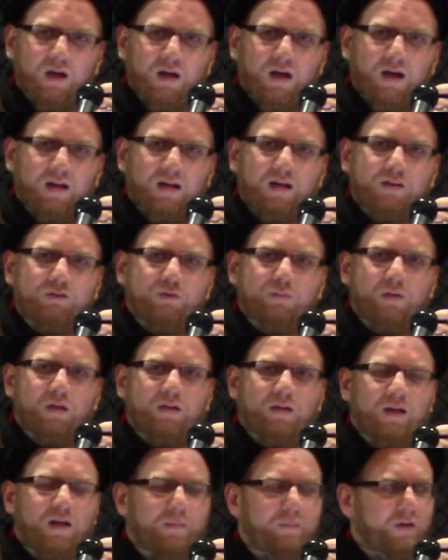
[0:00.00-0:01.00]
Allah subhanahu wa
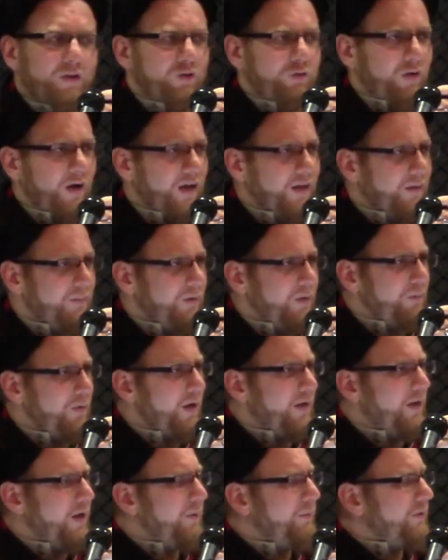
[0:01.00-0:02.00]
ta'ala may try them. They
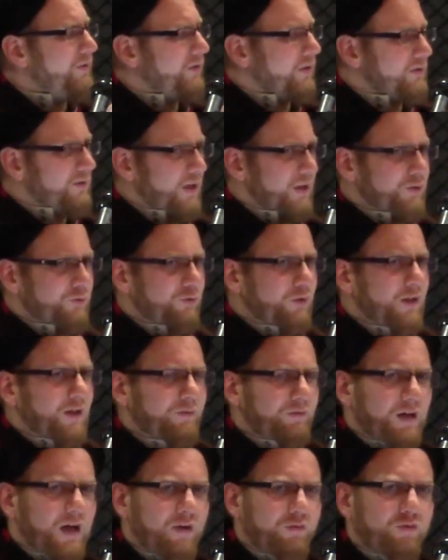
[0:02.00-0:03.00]
might not be successful
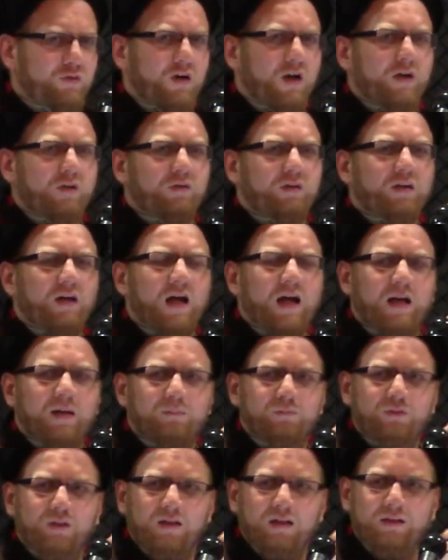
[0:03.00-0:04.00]
even after 100
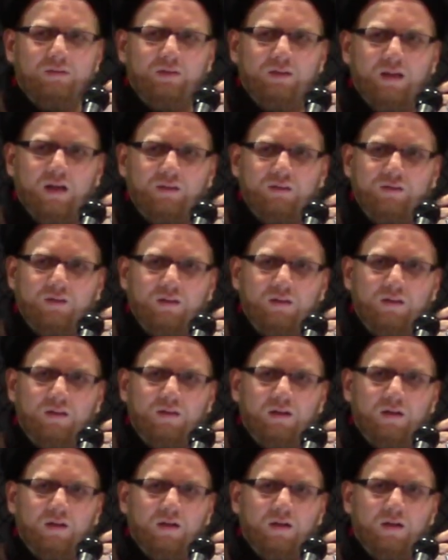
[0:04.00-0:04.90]
times at leaving that sin.